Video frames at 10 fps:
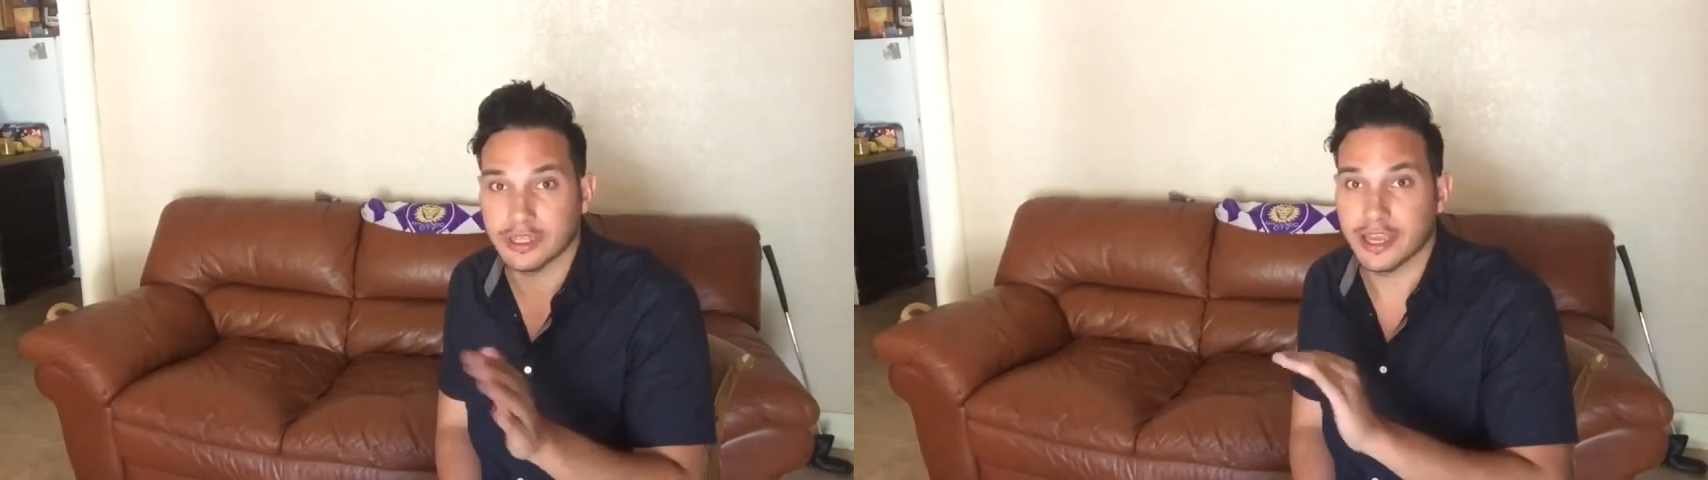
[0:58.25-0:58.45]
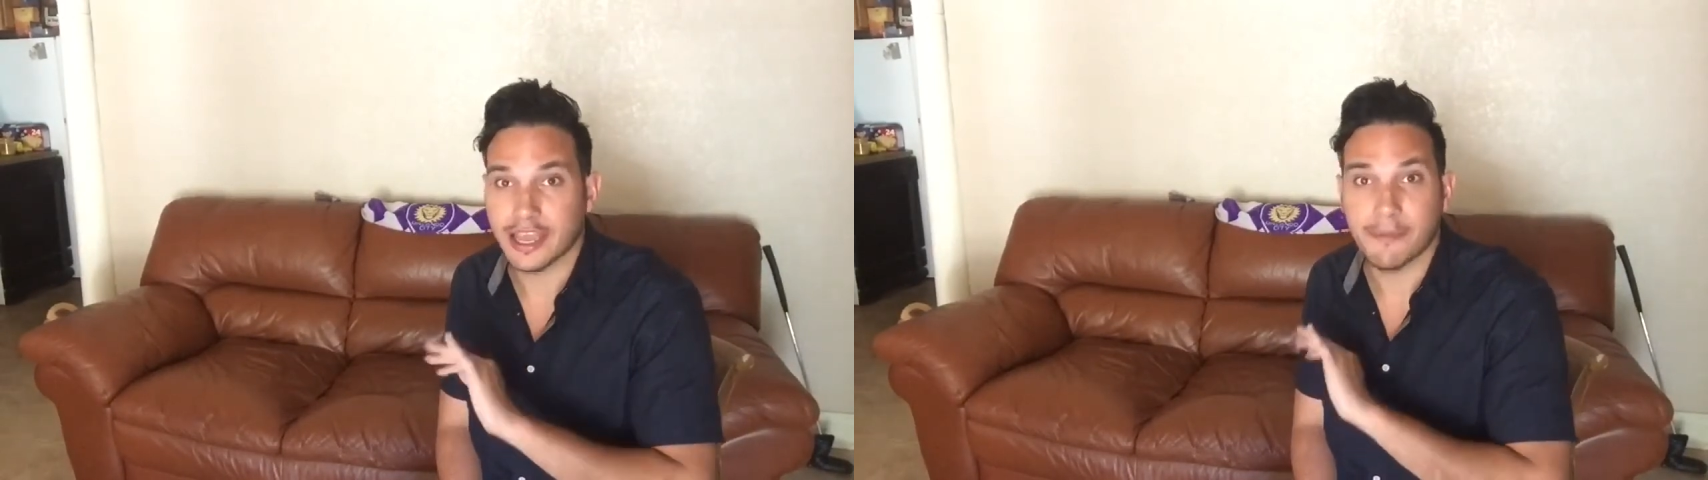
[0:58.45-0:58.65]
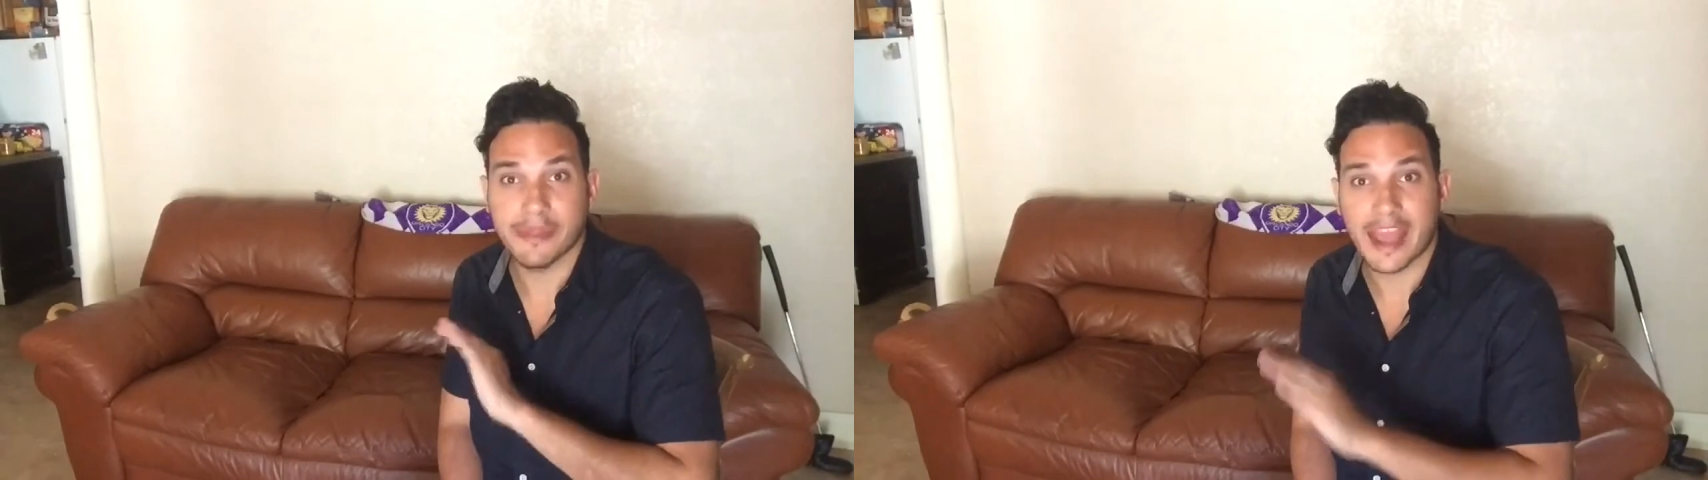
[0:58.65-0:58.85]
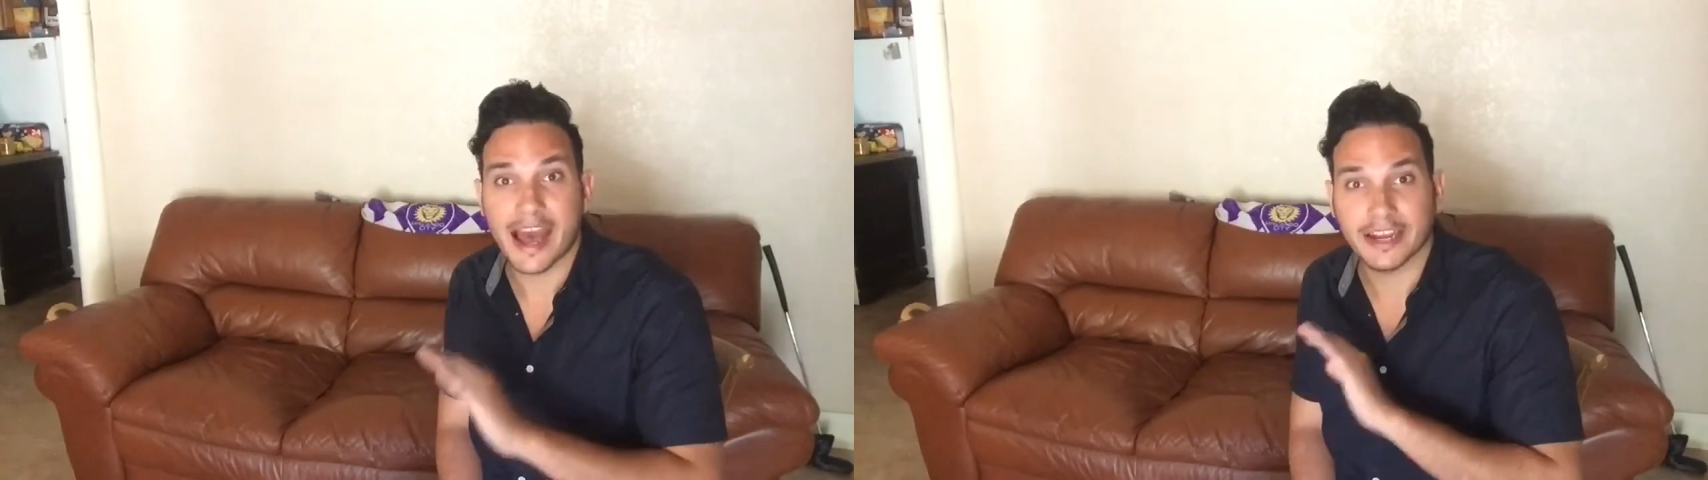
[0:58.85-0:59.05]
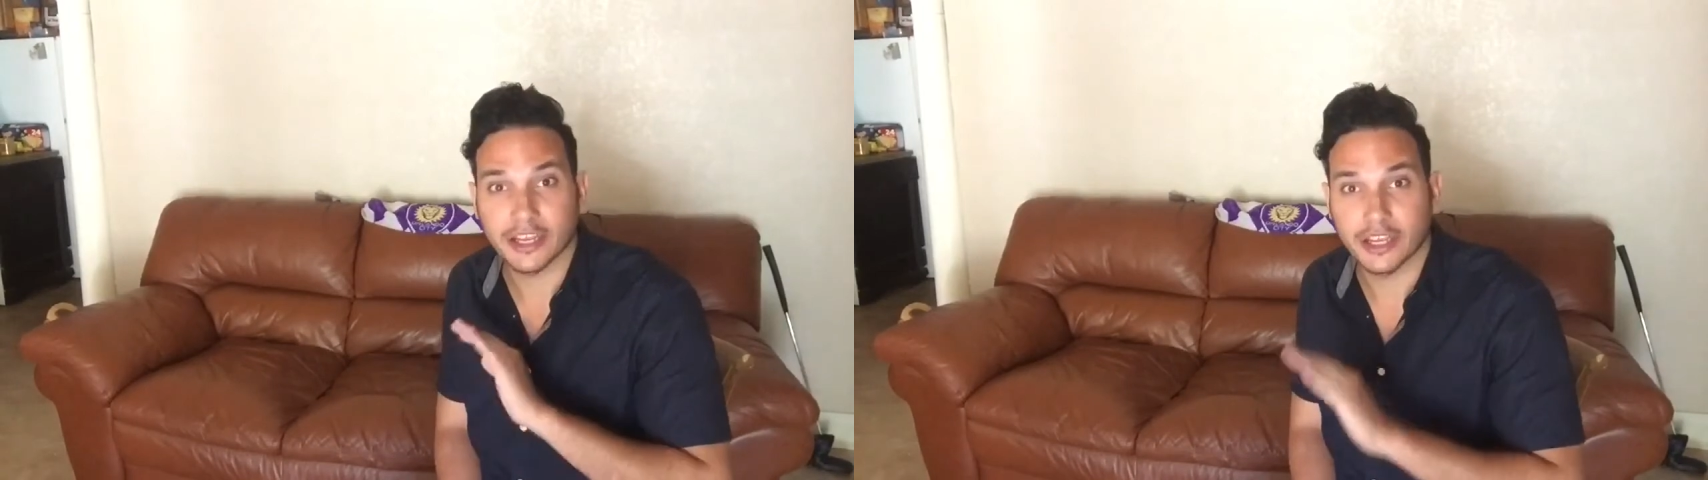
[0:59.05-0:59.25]
Like, I'm
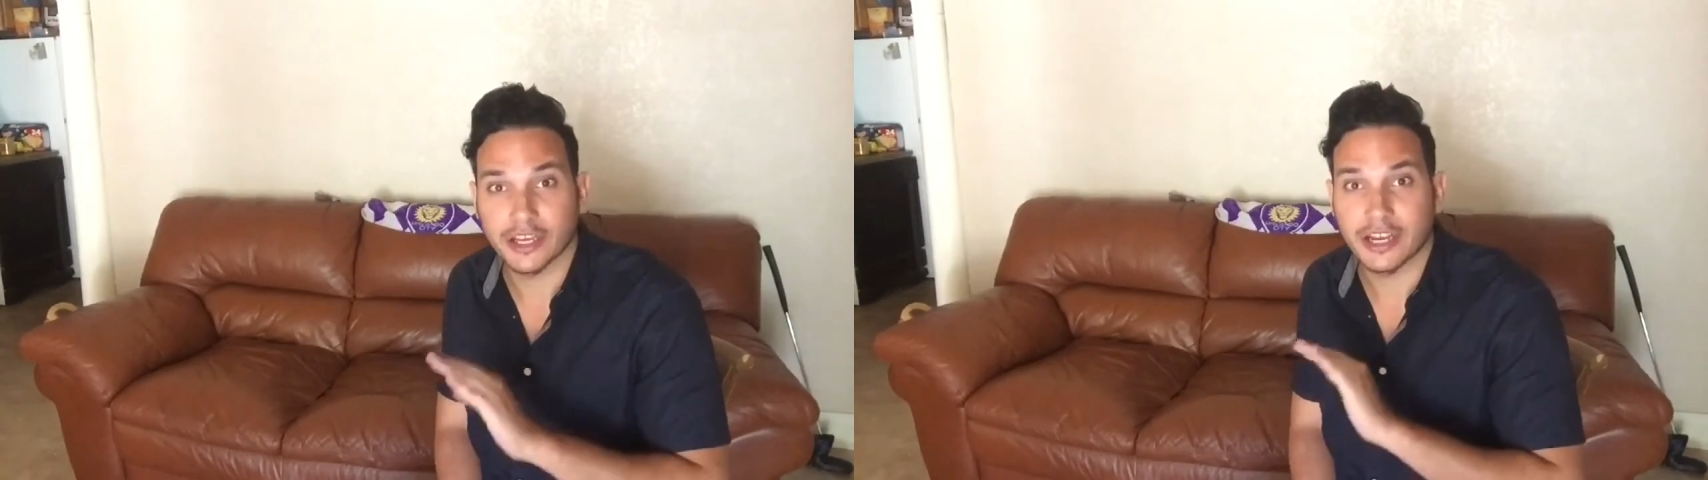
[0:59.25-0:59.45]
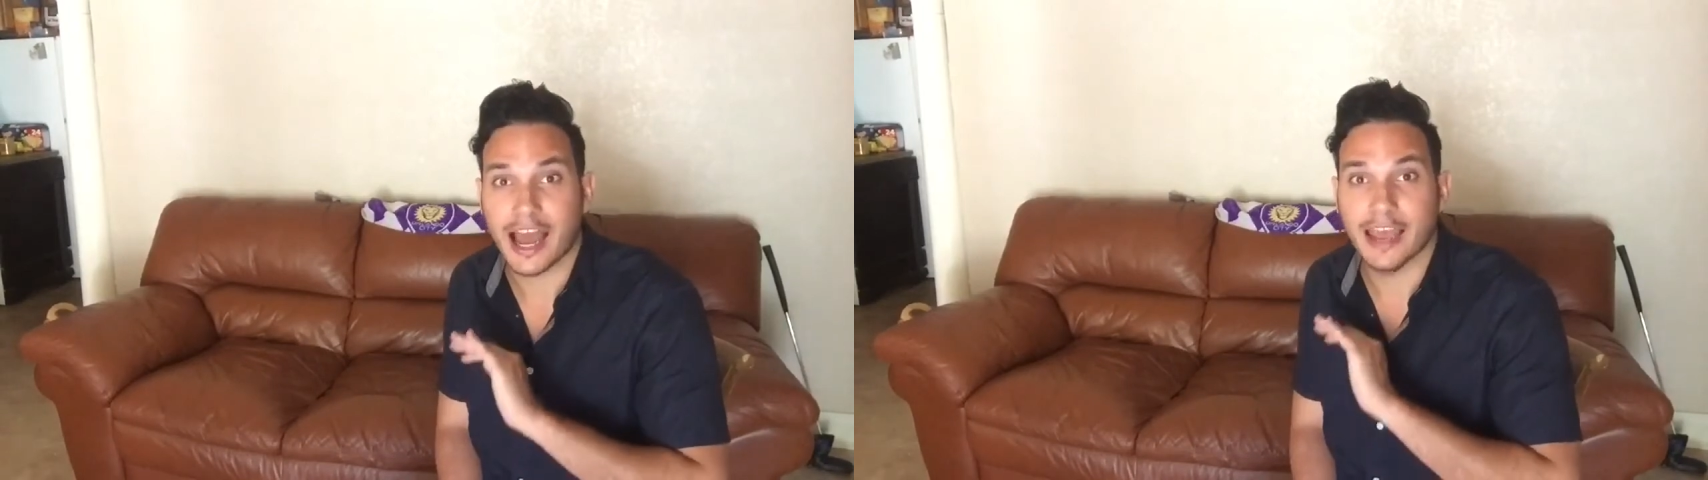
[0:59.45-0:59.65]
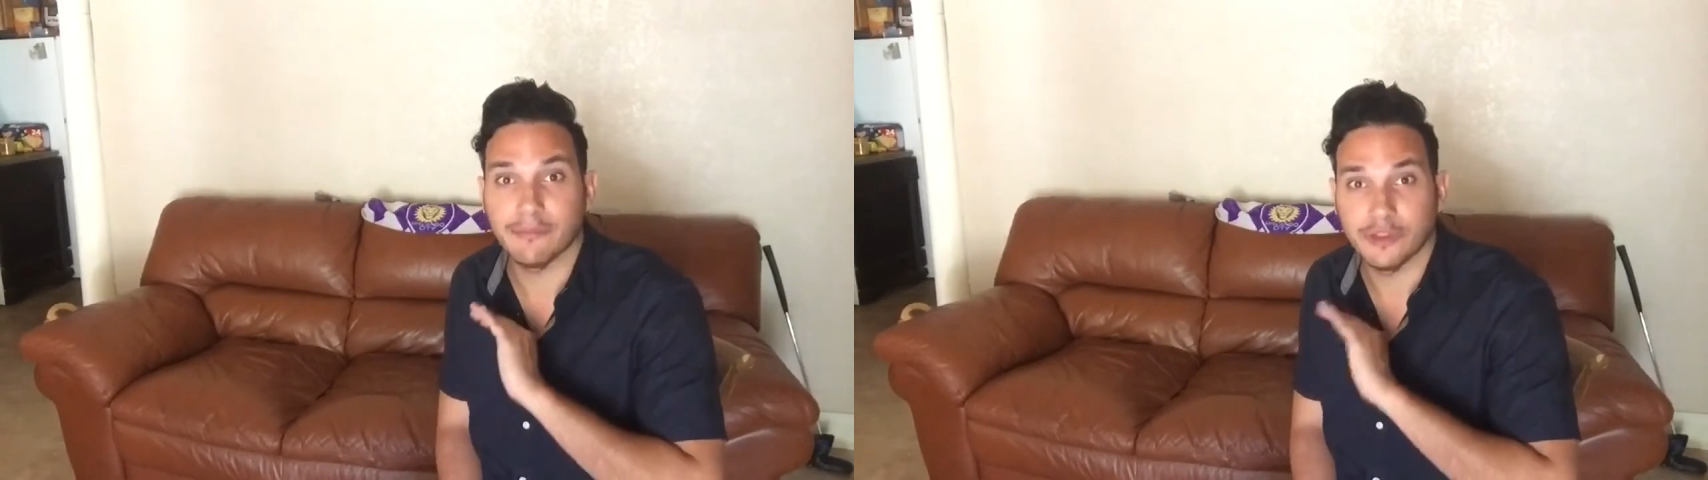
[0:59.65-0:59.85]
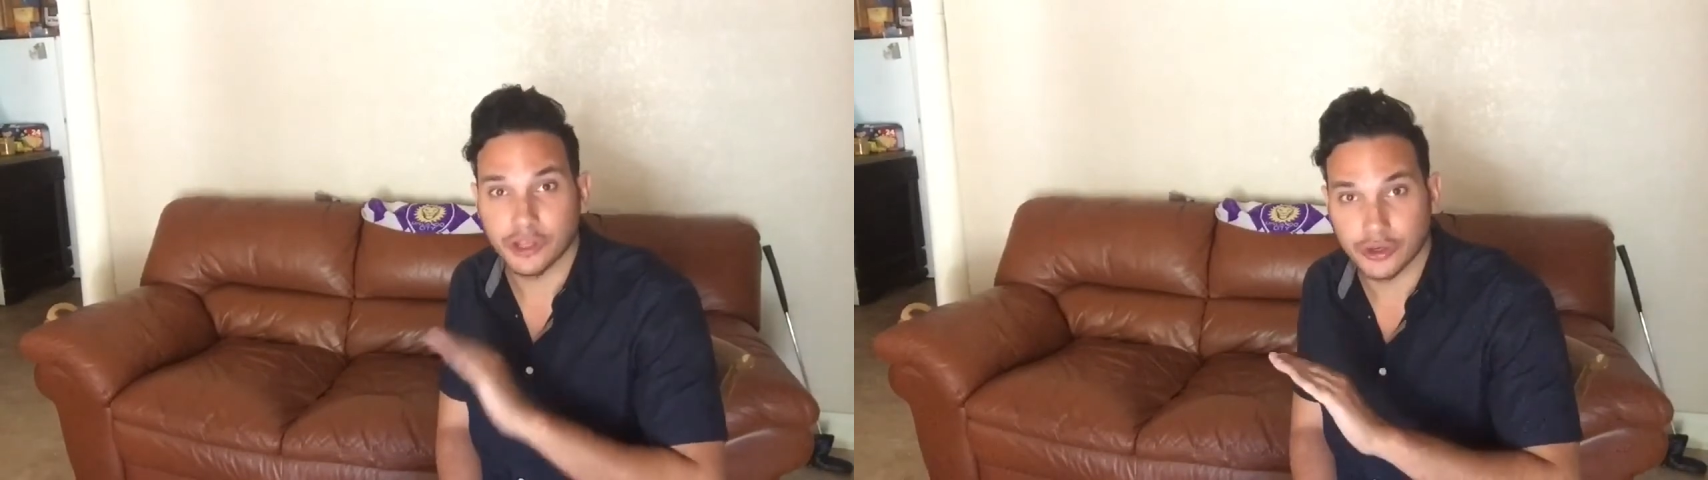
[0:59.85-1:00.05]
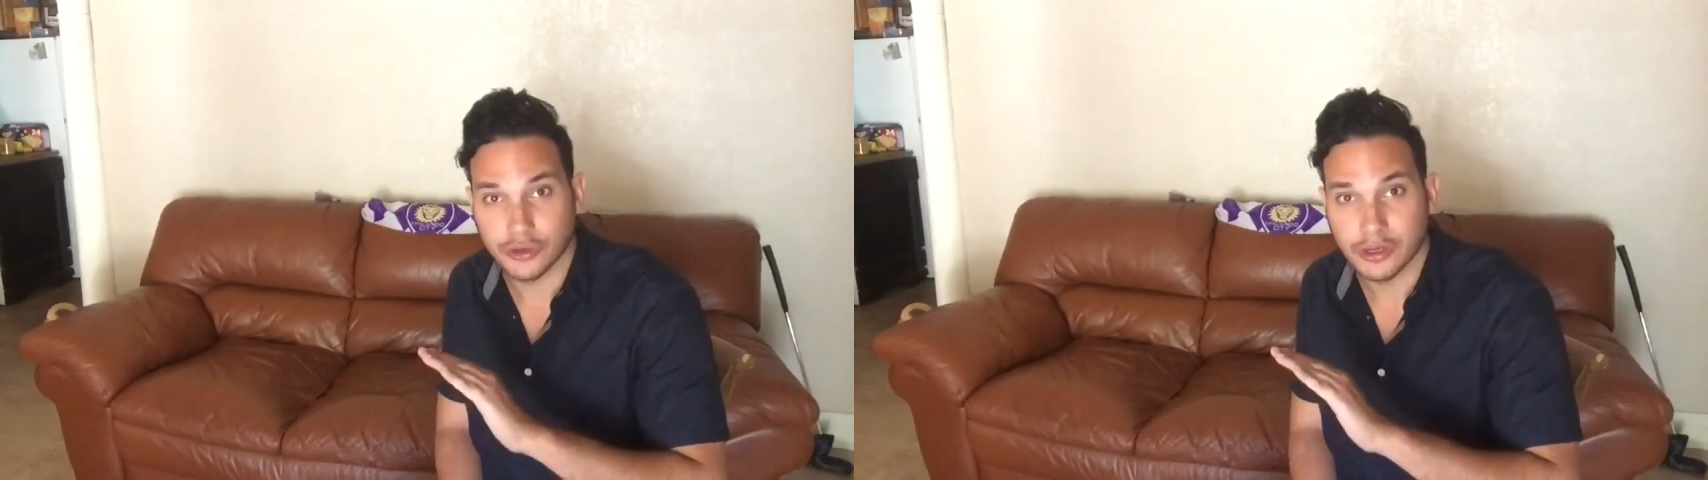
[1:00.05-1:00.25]
not good. I'm
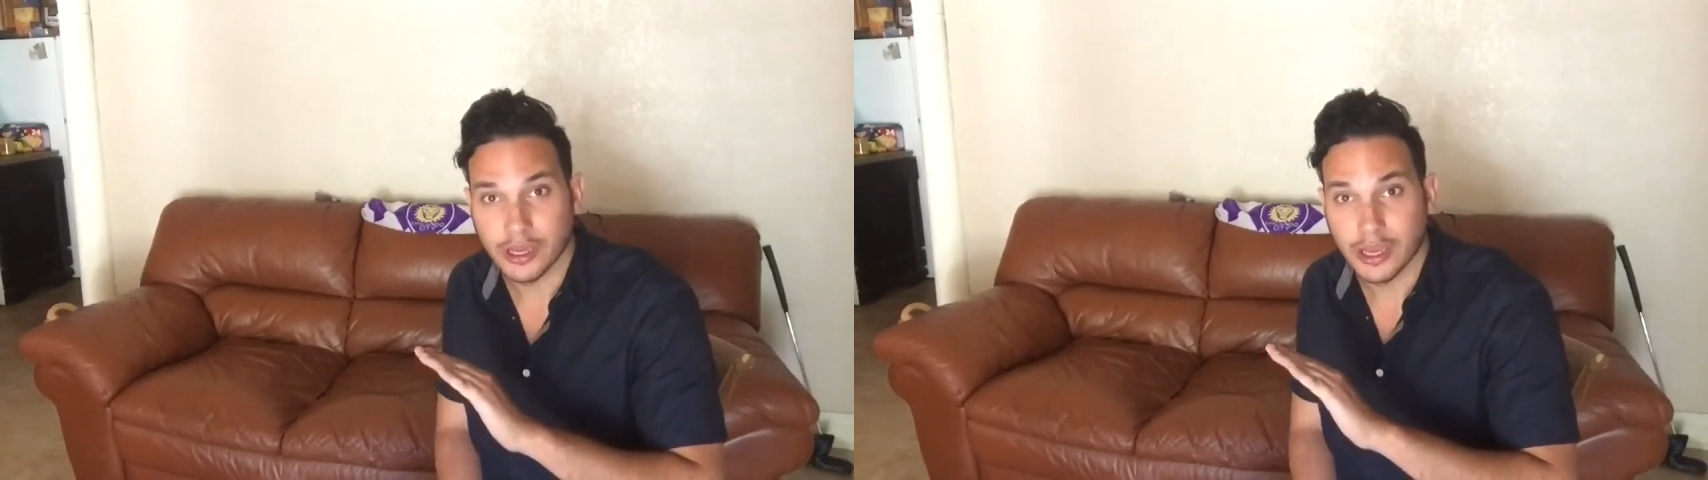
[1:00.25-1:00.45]
new.